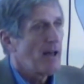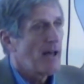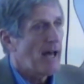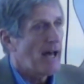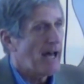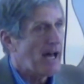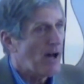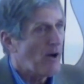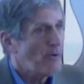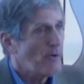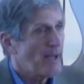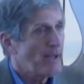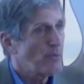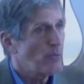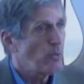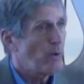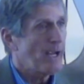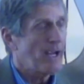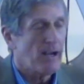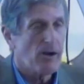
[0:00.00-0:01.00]
how
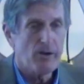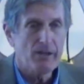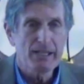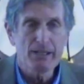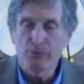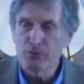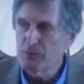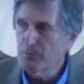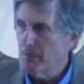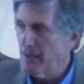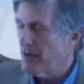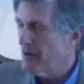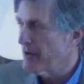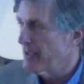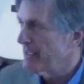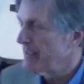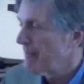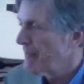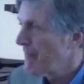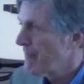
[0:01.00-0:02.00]
and where he was buried?